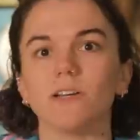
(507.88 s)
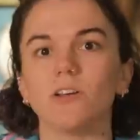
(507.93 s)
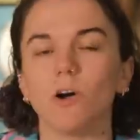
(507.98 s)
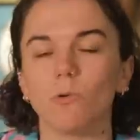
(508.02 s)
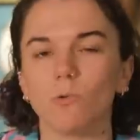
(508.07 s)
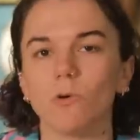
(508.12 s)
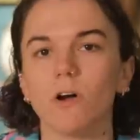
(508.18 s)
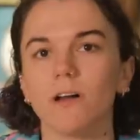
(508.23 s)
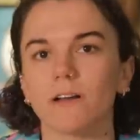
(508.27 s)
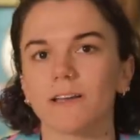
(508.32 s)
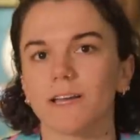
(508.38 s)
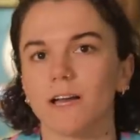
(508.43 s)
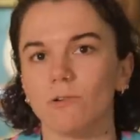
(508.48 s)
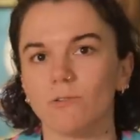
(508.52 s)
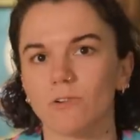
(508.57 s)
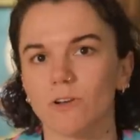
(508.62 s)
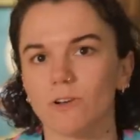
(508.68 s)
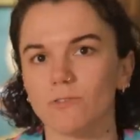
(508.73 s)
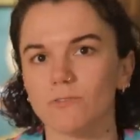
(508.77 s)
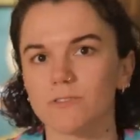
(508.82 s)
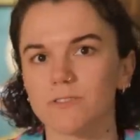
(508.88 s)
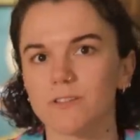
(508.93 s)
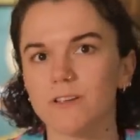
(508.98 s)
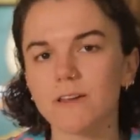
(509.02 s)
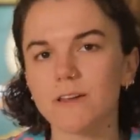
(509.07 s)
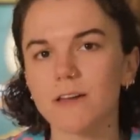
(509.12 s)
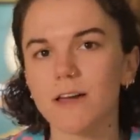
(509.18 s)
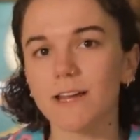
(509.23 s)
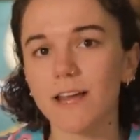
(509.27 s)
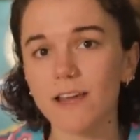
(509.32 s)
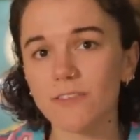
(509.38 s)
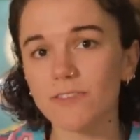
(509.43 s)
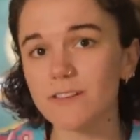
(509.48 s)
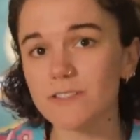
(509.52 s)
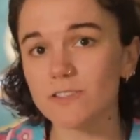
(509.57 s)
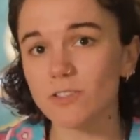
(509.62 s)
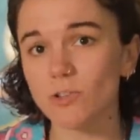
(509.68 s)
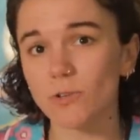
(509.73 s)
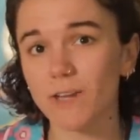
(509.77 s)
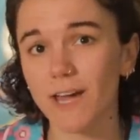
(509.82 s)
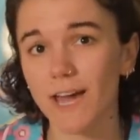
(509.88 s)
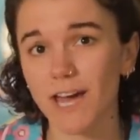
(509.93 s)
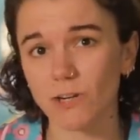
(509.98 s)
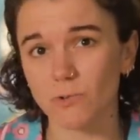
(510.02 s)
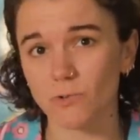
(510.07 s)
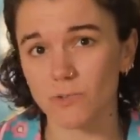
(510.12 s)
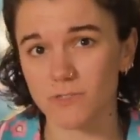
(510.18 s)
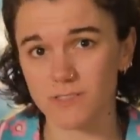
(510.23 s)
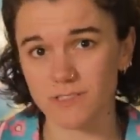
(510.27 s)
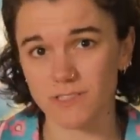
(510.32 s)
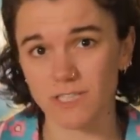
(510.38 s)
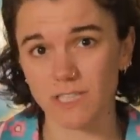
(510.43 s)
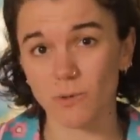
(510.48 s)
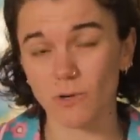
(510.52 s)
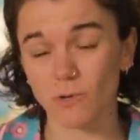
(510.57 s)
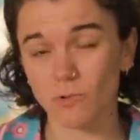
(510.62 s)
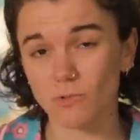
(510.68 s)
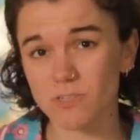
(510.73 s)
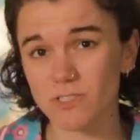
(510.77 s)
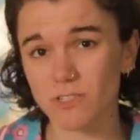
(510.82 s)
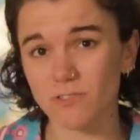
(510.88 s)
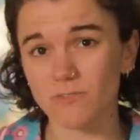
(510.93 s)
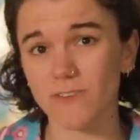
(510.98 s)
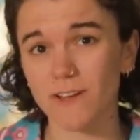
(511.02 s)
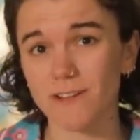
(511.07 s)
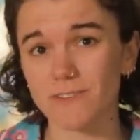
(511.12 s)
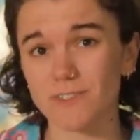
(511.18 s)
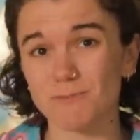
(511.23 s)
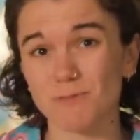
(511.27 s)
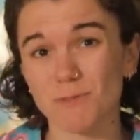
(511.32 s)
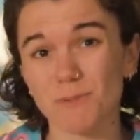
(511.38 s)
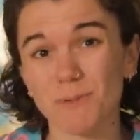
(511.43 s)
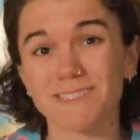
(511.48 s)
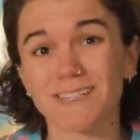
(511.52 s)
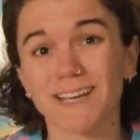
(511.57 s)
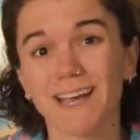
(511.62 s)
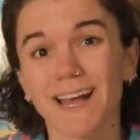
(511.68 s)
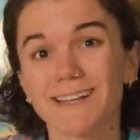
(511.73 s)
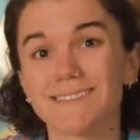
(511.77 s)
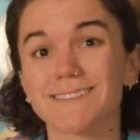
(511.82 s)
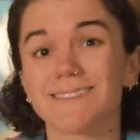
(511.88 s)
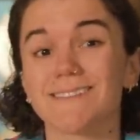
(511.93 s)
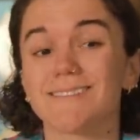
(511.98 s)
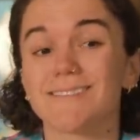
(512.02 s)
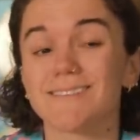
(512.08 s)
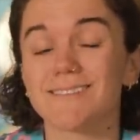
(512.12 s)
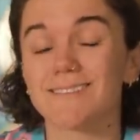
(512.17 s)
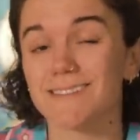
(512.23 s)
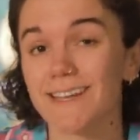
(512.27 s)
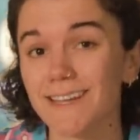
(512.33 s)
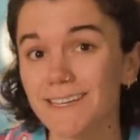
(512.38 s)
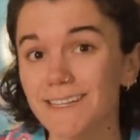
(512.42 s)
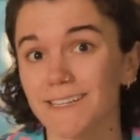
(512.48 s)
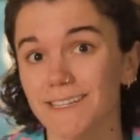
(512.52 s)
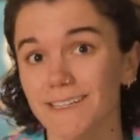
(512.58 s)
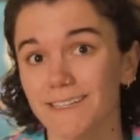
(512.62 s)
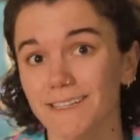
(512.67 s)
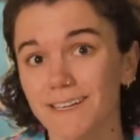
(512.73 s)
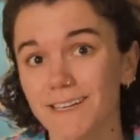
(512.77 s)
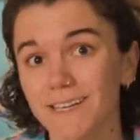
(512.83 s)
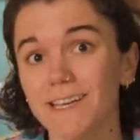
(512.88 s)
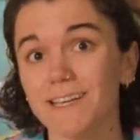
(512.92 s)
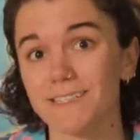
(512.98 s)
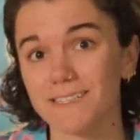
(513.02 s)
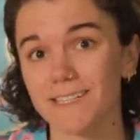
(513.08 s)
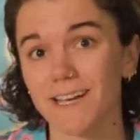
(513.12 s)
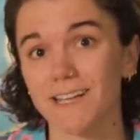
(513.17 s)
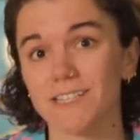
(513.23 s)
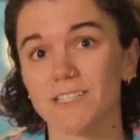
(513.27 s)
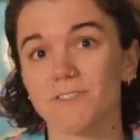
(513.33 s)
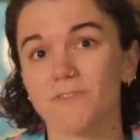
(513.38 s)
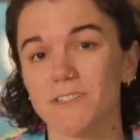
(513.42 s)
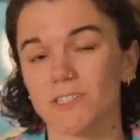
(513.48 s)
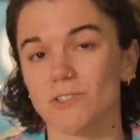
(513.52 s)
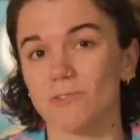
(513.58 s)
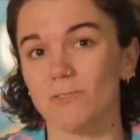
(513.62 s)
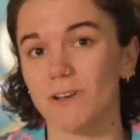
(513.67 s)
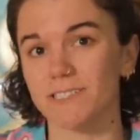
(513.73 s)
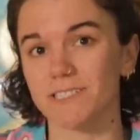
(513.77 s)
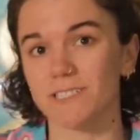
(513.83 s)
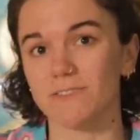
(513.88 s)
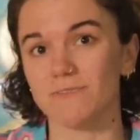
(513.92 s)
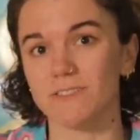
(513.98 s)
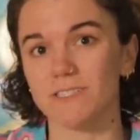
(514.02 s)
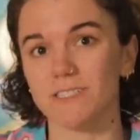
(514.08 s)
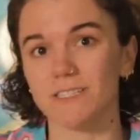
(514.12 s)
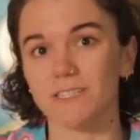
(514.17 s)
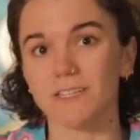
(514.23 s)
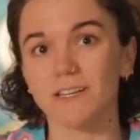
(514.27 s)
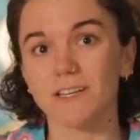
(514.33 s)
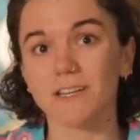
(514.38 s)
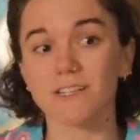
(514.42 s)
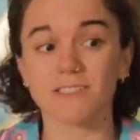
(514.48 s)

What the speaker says: in our workout goals. And athletes who get adequate sleep are also found to be better at sustaining intense physical activity.